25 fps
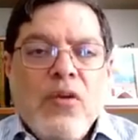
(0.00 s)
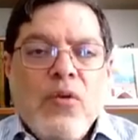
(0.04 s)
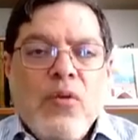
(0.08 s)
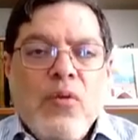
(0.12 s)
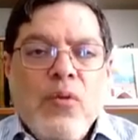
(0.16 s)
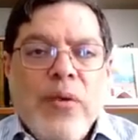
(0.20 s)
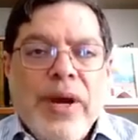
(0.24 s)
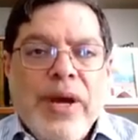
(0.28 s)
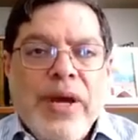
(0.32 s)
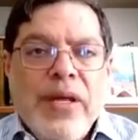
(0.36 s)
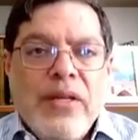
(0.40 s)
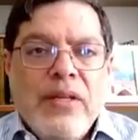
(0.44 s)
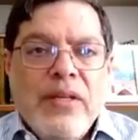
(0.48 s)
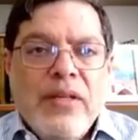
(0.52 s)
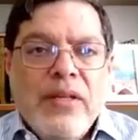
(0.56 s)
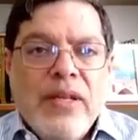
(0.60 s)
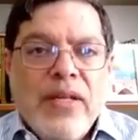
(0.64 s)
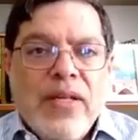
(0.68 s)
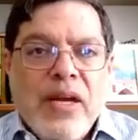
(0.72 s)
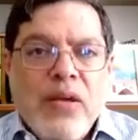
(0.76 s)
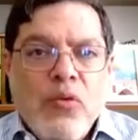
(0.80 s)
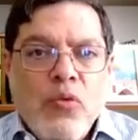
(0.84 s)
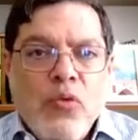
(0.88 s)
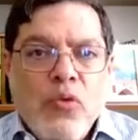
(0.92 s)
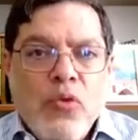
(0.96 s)
When
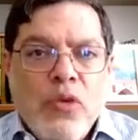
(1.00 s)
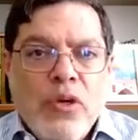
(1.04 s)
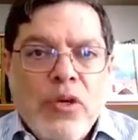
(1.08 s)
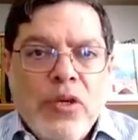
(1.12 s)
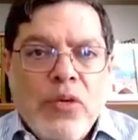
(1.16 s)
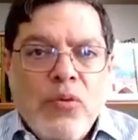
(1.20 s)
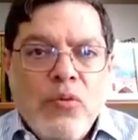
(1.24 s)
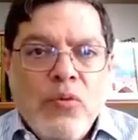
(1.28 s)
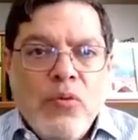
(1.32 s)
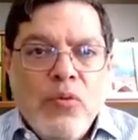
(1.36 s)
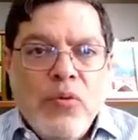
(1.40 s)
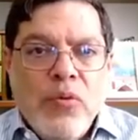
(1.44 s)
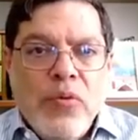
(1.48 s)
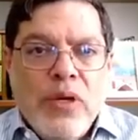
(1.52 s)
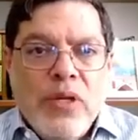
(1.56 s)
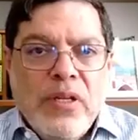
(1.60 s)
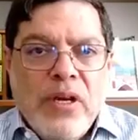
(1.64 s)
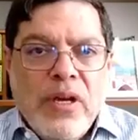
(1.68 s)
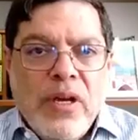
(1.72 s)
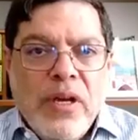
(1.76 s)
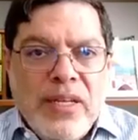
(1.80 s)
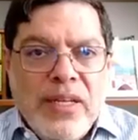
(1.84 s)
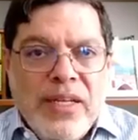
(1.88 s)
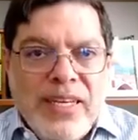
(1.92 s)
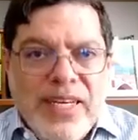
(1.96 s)
that warning
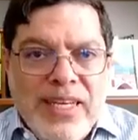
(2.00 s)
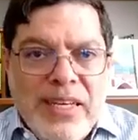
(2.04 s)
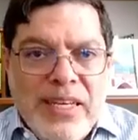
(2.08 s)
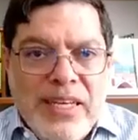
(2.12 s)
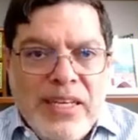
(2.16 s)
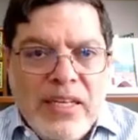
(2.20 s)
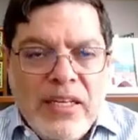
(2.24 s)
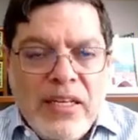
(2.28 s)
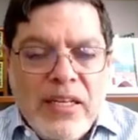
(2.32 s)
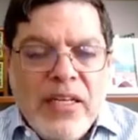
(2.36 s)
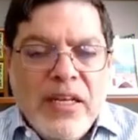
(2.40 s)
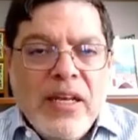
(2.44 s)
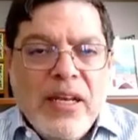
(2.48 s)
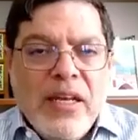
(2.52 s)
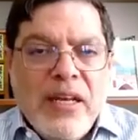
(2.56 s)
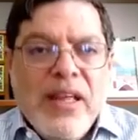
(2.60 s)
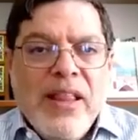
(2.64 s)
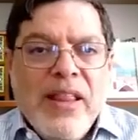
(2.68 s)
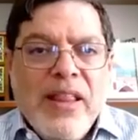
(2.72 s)
went unheeded,